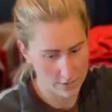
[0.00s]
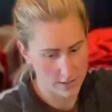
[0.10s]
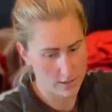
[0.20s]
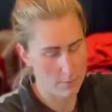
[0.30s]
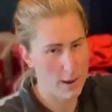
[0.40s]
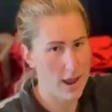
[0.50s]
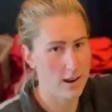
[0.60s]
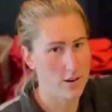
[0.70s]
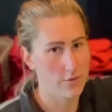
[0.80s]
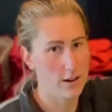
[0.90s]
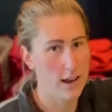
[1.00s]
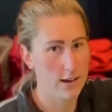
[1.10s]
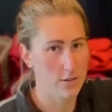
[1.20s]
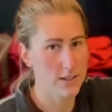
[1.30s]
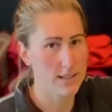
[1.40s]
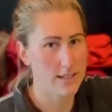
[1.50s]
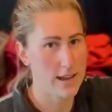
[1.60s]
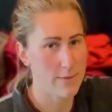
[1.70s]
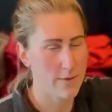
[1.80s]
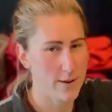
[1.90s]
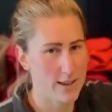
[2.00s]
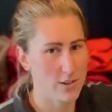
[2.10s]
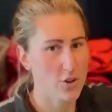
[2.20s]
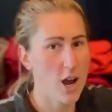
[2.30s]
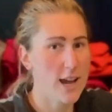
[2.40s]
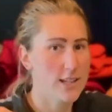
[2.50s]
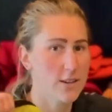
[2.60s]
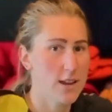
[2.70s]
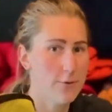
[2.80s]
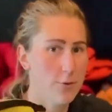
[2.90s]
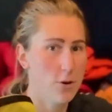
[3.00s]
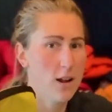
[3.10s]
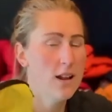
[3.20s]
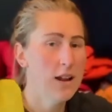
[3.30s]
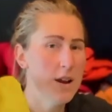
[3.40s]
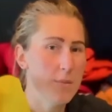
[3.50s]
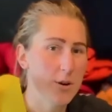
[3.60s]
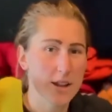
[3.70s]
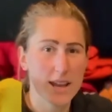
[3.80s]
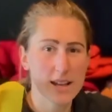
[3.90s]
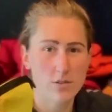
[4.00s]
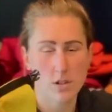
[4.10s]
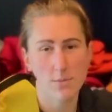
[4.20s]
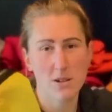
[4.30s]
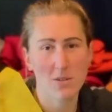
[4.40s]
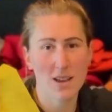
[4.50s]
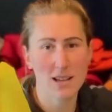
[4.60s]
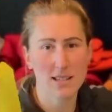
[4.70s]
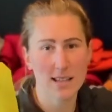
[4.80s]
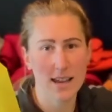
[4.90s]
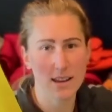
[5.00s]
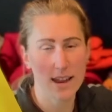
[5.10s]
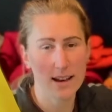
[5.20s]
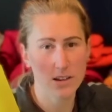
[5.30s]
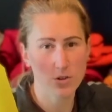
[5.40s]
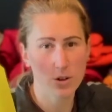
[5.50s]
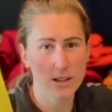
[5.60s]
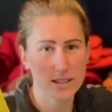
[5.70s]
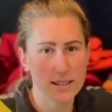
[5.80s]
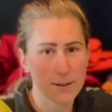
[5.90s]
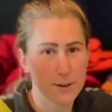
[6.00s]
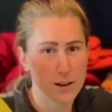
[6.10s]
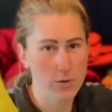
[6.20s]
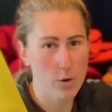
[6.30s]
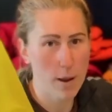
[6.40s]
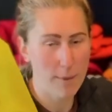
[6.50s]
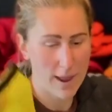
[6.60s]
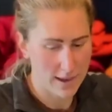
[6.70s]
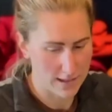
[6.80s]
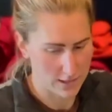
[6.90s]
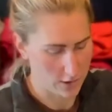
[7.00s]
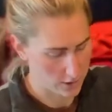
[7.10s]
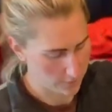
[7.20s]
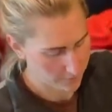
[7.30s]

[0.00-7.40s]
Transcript: is in the pack and you're relying on this to keep everything dry, so therefore putting extra special things like electronic stuff in a dry bag is good.